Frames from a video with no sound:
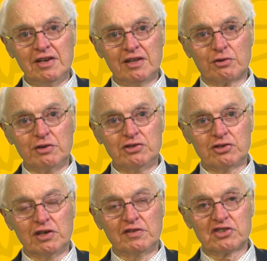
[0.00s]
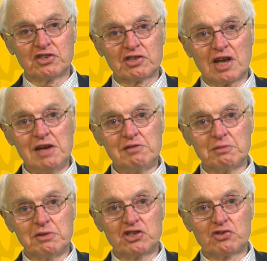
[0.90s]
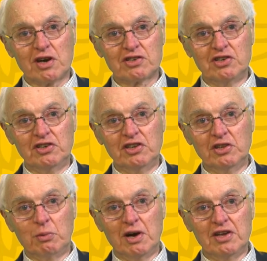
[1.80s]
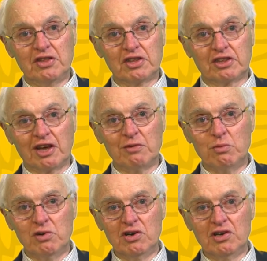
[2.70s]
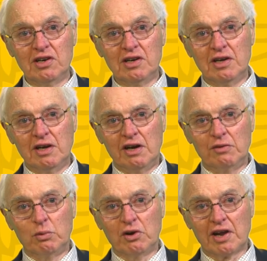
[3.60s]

three services came to be structured in the way that they were, and what